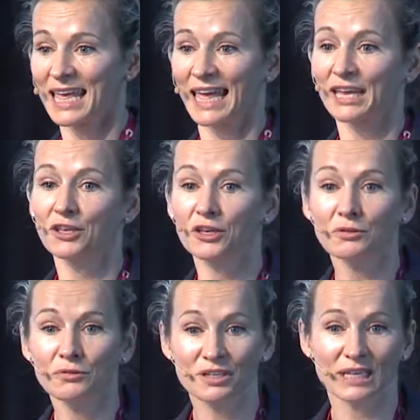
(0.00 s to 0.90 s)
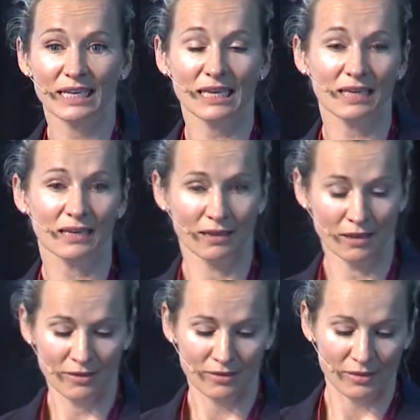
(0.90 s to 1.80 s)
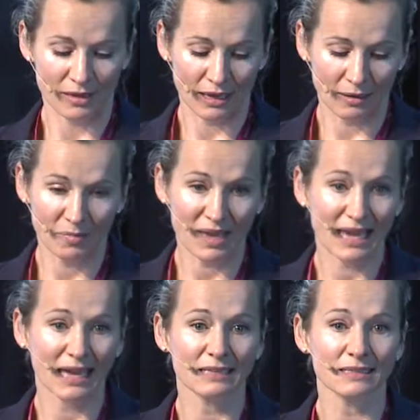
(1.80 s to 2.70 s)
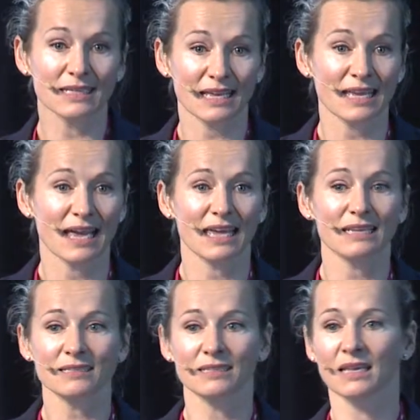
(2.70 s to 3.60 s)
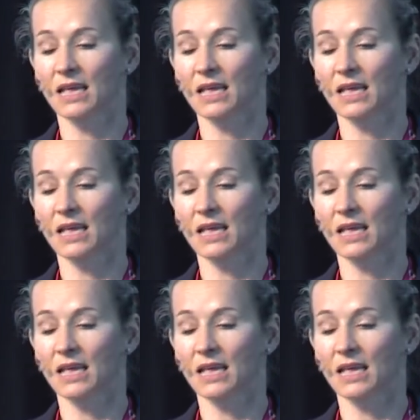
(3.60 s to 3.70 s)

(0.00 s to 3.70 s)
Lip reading: and usually the PAs, the EAs,